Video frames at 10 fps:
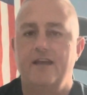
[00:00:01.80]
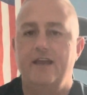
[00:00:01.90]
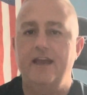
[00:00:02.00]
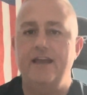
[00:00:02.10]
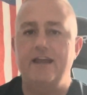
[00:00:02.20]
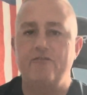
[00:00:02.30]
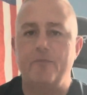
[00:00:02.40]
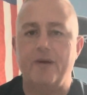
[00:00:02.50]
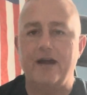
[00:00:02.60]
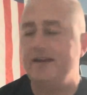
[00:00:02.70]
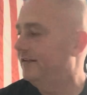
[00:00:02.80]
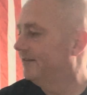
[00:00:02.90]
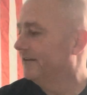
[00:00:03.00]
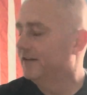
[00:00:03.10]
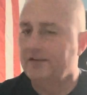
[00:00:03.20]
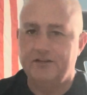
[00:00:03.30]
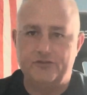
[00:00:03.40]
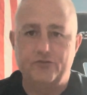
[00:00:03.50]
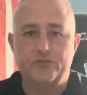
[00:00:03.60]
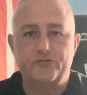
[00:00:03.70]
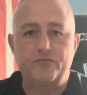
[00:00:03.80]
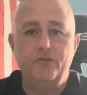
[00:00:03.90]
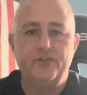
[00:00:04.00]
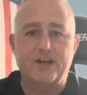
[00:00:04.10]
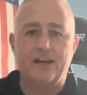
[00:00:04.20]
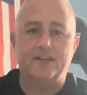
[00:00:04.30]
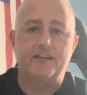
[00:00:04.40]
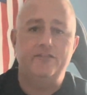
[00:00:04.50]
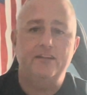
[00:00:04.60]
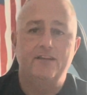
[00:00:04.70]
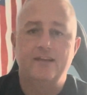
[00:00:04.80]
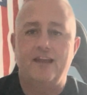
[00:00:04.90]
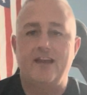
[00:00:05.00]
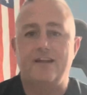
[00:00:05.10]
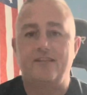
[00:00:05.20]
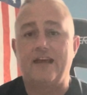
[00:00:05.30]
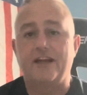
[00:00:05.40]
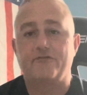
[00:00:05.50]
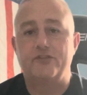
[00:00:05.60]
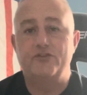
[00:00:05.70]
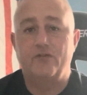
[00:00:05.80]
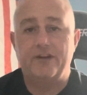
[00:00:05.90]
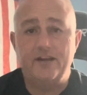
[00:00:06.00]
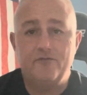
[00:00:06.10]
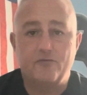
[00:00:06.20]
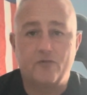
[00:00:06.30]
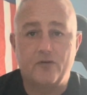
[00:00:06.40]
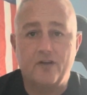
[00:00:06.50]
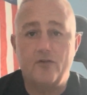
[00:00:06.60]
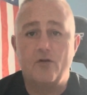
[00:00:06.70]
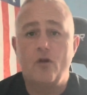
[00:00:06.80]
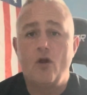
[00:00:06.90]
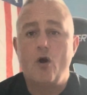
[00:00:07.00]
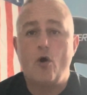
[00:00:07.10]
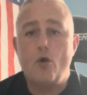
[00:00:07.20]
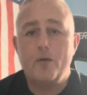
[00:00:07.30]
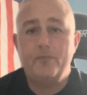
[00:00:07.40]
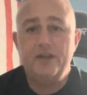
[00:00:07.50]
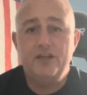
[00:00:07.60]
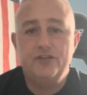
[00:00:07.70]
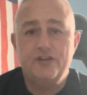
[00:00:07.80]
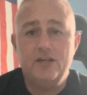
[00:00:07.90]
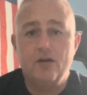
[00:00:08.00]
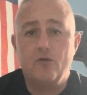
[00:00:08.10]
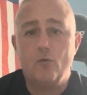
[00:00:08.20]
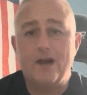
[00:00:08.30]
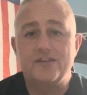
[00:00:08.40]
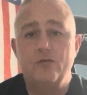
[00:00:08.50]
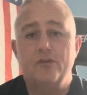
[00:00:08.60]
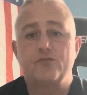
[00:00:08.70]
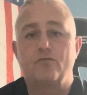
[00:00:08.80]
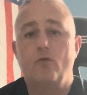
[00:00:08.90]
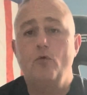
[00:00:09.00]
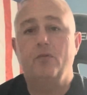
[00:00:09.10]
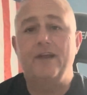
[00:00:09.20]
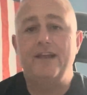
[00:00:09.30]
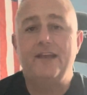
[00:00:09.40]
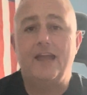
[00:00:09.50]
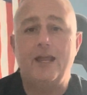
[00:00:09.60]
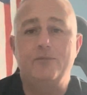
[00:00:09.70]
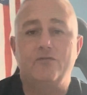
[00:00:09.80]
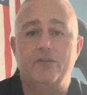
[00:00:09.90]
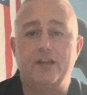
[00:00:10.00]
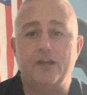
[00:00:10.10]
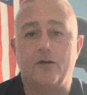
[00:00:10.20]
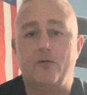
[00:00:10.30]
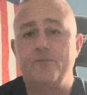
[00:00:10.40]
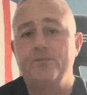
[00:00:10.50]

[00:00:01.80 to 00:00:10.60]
Hey everybody, it's yours truly, John Levy, and thanks for joining in for another RPG, otherwise known as role-playing games video.